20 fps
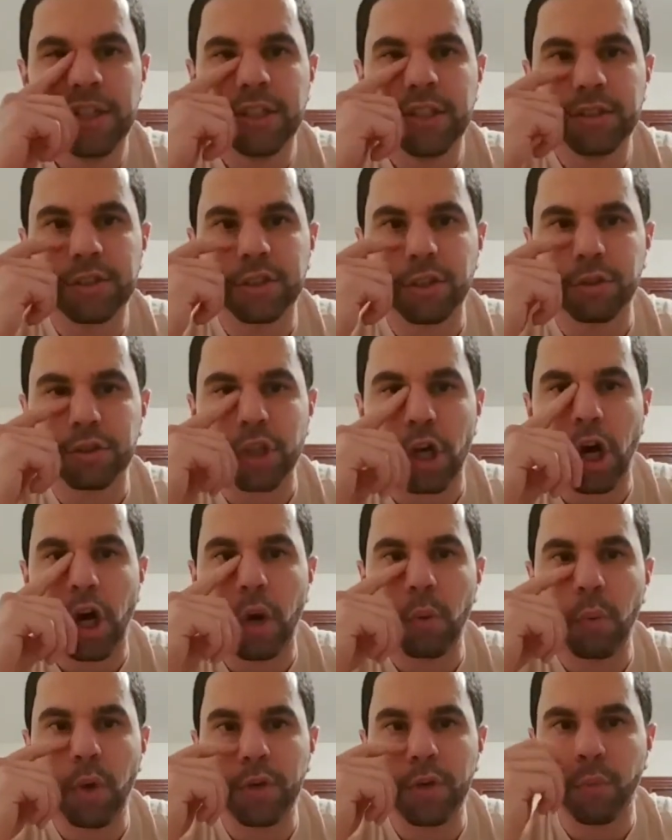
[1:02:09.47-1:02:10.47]
So it's all
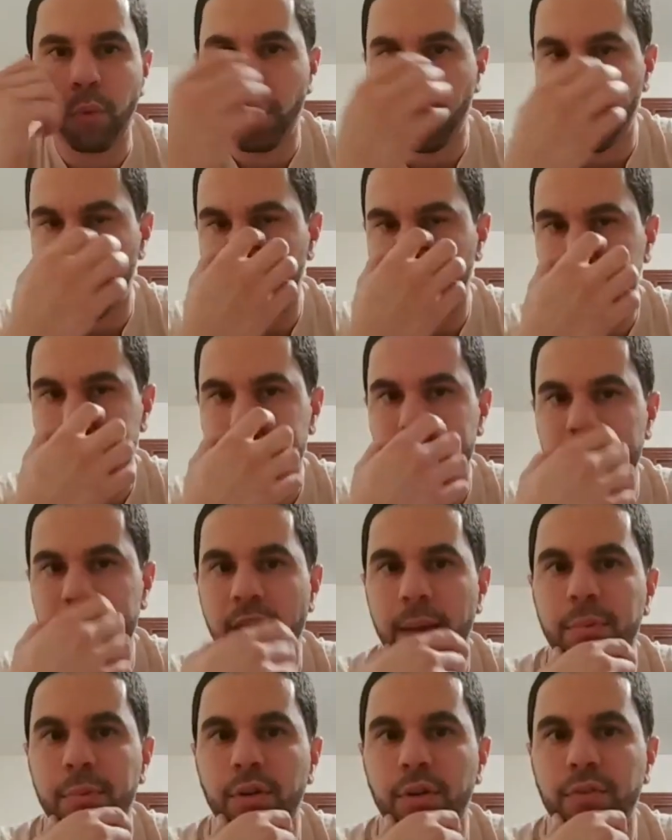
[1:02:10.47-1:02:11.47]
one word. It's
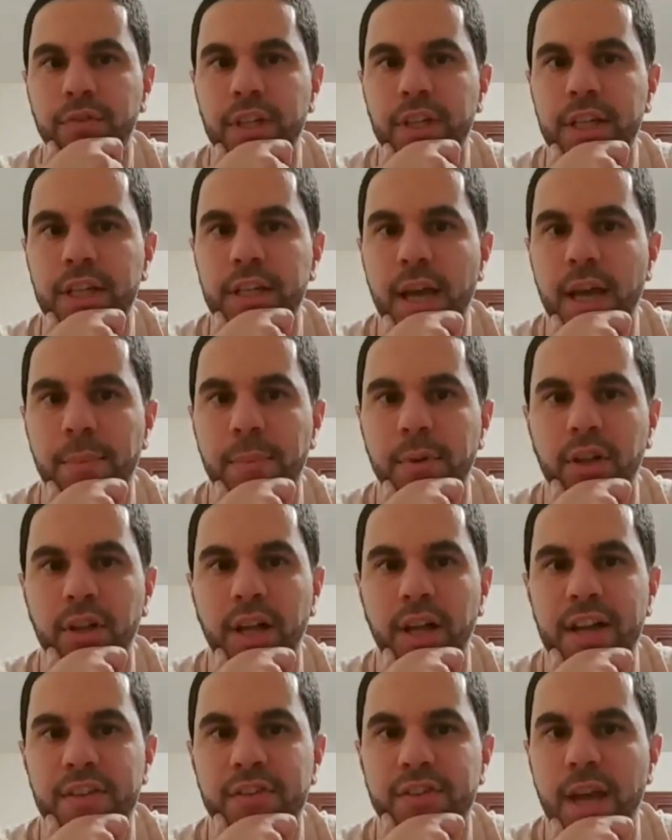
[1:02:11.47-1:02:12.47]
capital V, capital
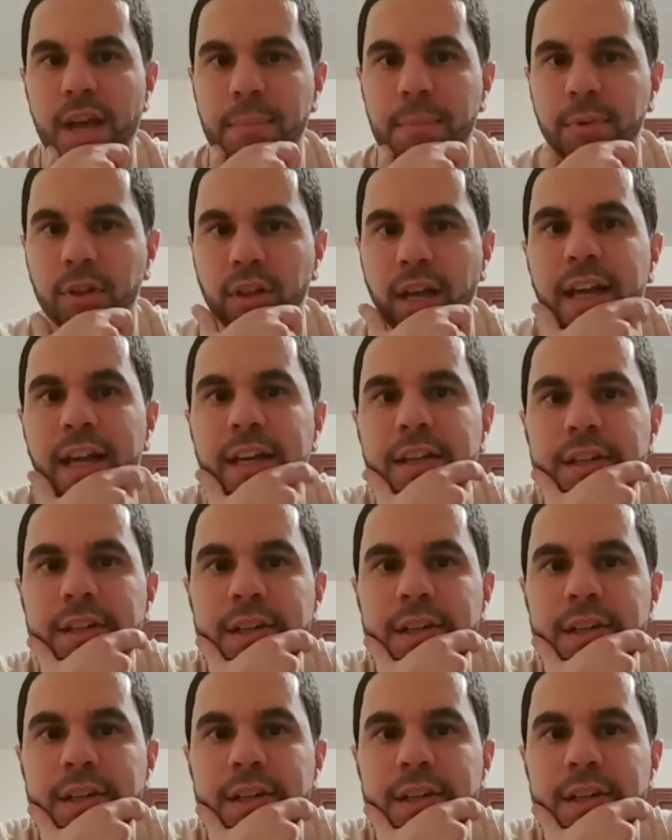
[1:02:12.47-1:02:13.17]
S, capital N.